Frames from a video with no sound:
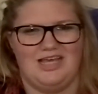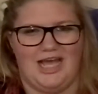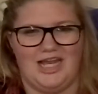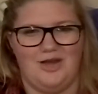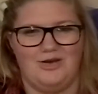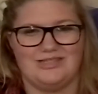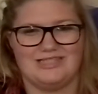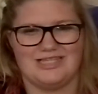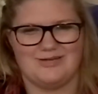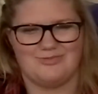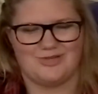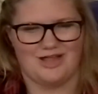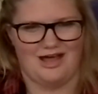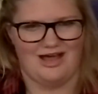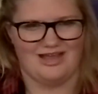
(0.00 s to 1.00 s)
I know it's lip
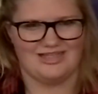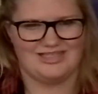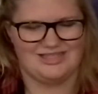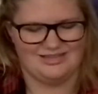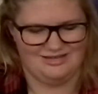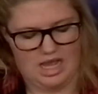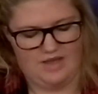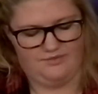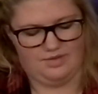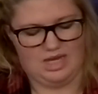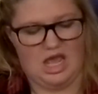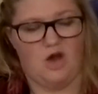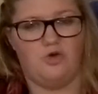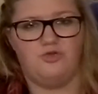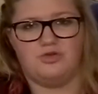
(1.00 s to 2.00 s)
gloss. I have an
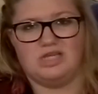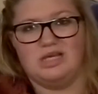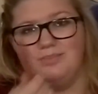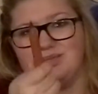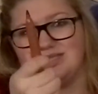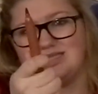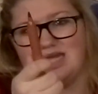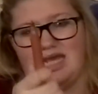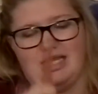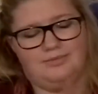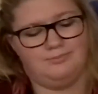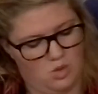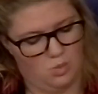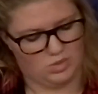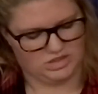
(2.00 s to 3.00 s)
e.l.f. lip stain,
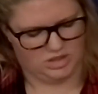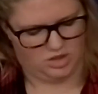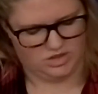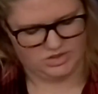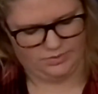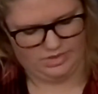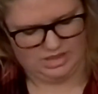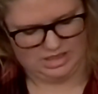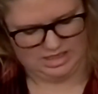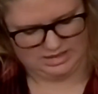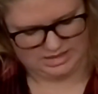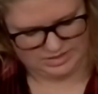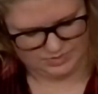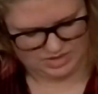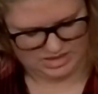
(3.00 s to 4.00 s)
which I also really like
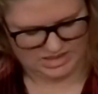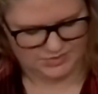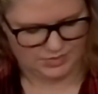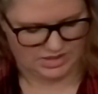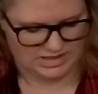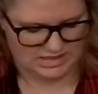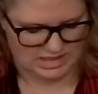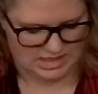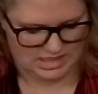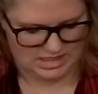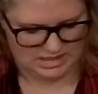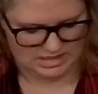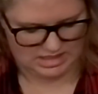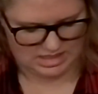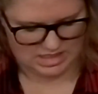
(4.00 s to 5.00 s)
this one. This one is
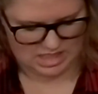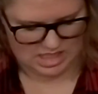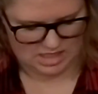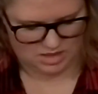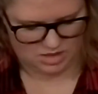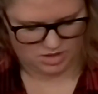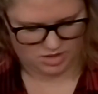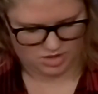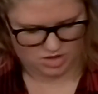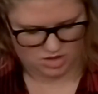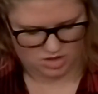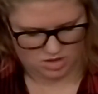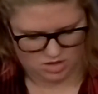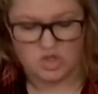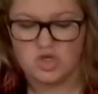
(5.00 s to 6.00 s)
in the
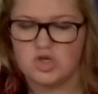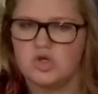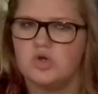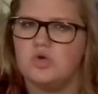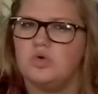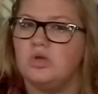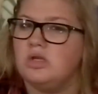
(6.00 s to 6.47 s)
color Nude